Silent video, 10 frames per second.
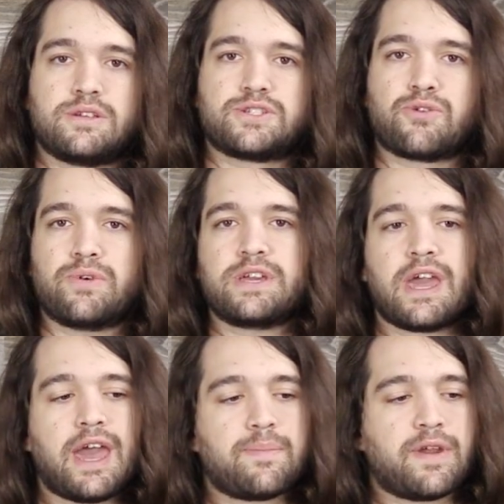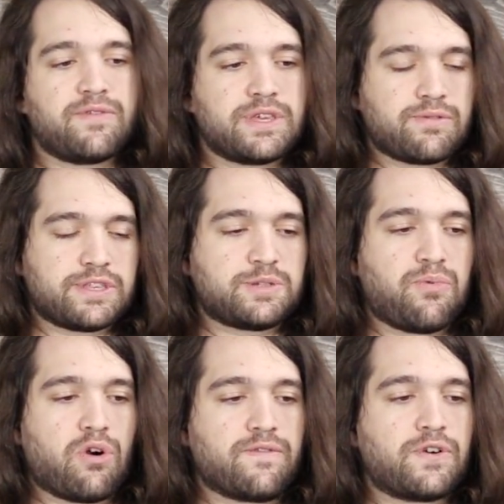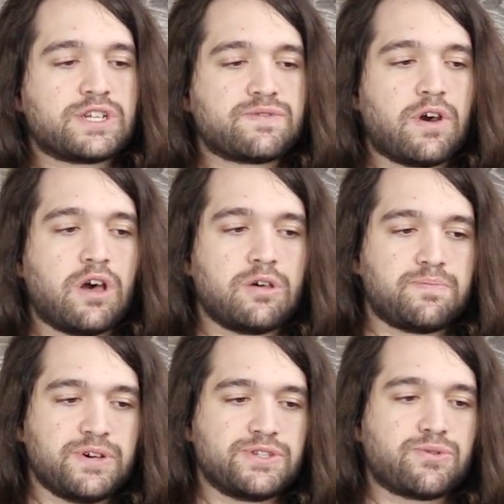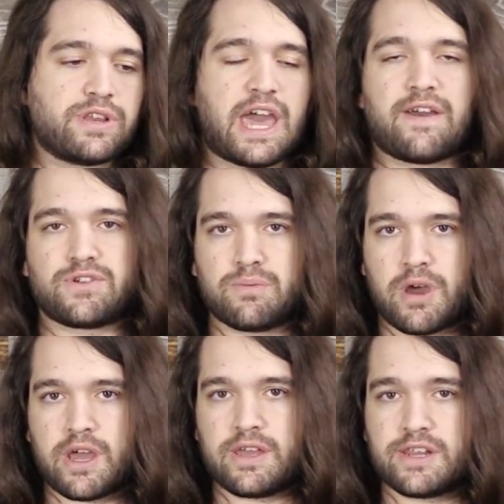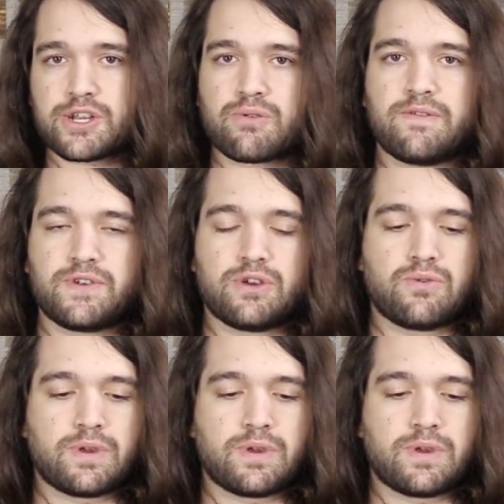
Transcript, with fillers: So to recap everything with this board, first of all, Buildzoid, after my initial review,